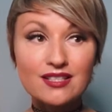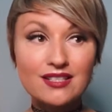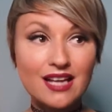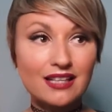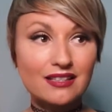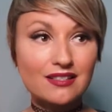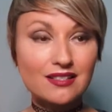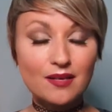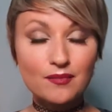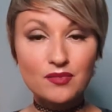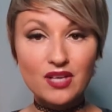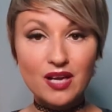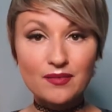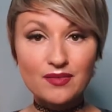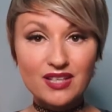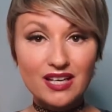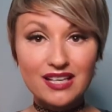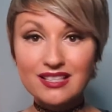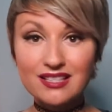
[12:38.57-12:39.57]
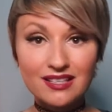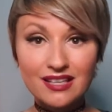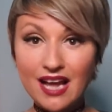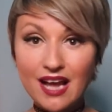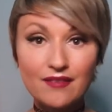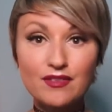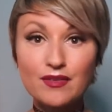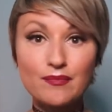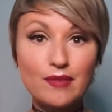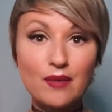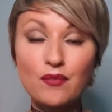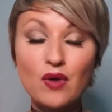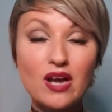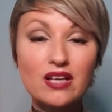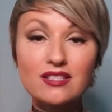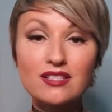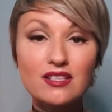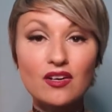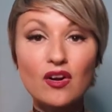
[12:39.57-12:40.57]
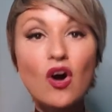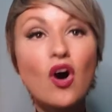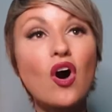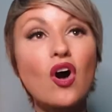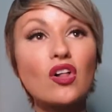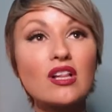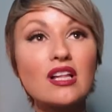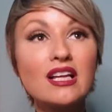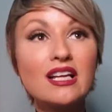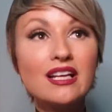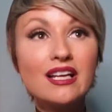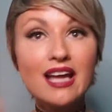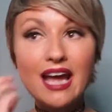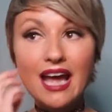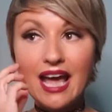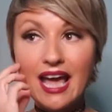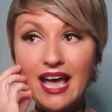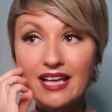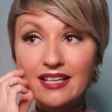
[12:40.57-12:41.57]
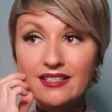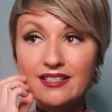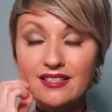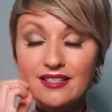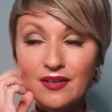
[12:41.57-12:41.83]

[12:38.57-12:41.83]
and sometimes I didn't have them memorized at all. And